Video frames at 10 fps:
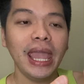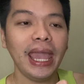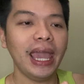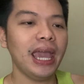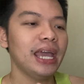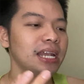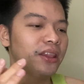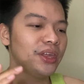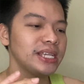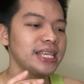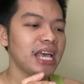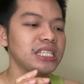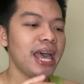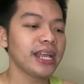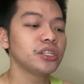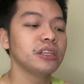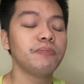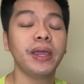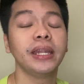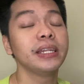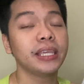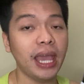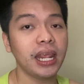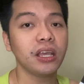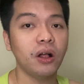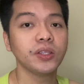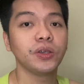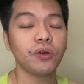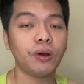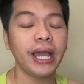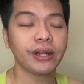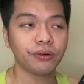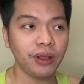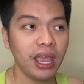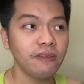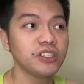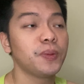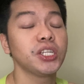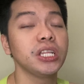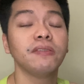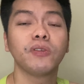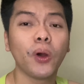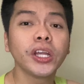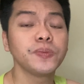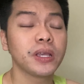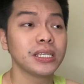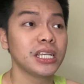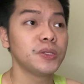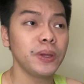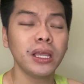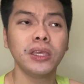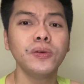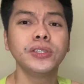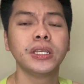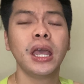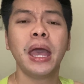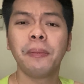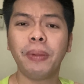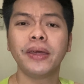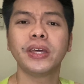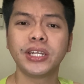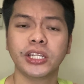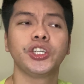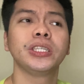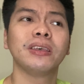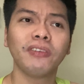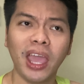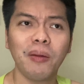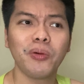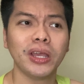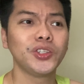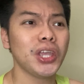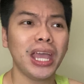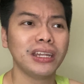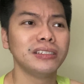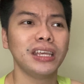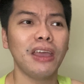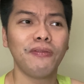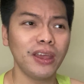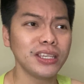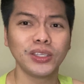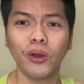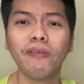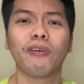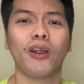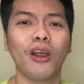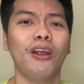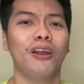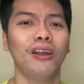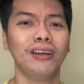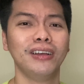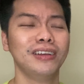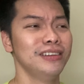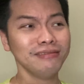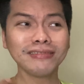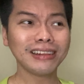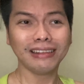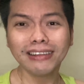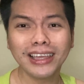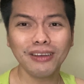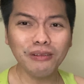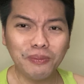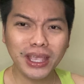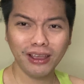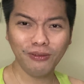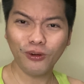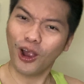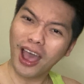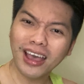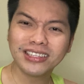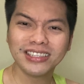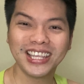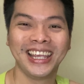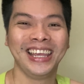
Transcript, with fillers: And this has actually been getting also quite a rave, especially of course because it's being used by the Duchess of Cambridge. And if it is good for her, it will be good for us.